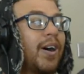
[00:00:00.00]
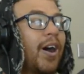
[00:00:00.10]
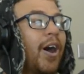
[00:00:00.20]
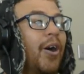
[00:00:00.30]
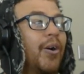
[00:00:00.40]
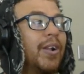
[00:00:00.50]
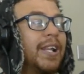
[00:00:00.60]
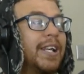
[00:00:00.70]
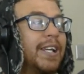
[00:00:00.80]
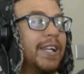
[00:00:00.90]

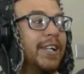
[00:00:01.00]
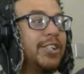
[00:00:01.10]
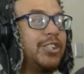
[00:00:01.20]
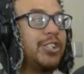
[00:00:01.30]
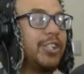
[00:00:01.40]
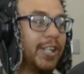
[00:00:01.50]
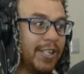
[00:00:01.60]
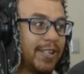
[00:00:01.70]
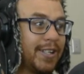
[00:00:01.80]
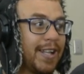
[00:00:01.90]
Holy shit,
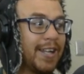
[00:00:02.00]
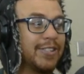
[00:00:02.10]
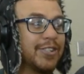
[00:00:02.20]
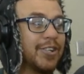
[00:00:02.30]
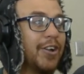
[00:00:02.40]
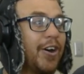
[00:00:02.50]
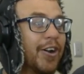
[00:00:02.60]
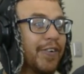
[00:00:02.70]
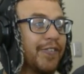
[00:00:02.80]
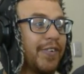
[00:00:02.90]
that is a lot
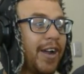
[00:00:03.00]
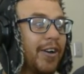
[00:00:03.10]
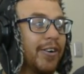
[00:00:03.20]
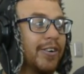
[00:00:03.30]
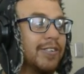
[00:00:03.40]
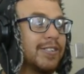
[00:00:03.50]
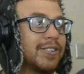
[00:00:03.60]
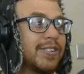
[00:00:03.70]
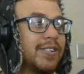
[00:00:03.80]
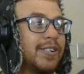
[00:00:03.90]
of
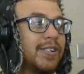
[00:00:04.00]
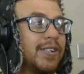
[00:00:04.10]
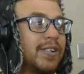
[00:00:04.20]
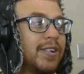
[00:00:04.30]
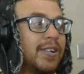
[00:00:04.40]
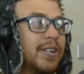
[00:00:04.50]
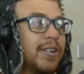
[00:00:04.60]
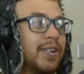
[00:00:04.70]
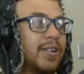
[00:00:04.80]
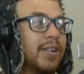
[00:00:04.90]
arrows.
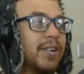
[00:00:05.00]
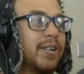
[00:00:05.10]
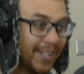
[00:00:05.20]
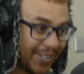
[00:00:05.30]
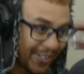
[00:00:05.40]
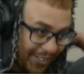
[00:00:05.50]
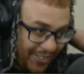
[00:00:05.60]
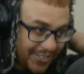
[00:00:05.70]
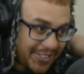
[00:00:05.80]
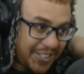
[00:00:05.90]
And look
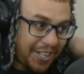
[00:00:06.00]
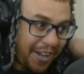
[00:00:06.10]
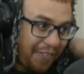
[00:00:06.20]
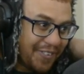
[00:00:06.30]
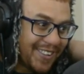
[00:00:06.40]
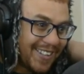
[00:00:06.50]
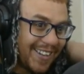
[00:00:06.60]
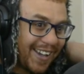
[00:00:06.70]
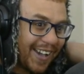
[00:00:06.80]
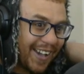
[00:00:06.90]
how she covered the
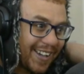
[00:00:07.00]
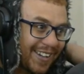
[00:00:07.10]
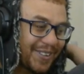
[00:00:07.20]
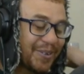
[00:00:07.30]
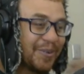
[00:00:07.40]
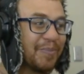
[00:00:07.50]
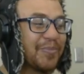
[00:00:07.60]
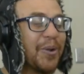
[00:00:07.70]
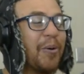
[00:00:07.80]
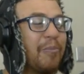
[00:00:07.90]
neck.
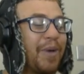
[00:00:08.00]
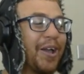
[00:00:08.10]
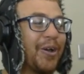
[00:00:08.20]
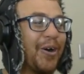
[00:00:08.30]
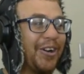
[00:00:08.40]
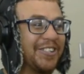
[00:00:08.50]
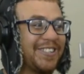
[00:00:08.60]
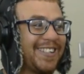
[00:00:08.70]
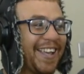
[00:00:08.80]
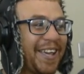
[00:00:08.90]
Oh my
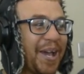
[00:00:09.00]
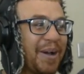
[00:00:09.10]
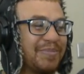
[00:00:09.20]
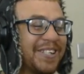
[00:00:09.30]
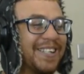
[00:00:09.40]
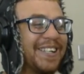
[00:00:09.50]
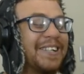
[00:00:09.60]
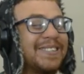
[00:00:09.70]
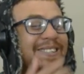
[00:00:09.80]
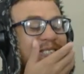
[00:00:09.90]
gosh, they captured her.
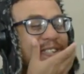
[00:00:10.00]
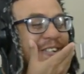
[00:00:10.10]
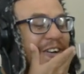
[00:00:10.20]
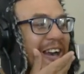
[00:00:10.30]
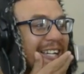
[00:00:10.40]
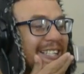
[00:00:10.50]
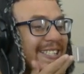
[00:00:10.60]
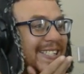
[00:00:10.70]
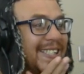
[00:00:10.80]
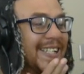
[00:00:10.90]
This is
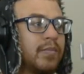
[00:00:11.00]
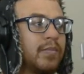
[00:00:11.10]
crazy.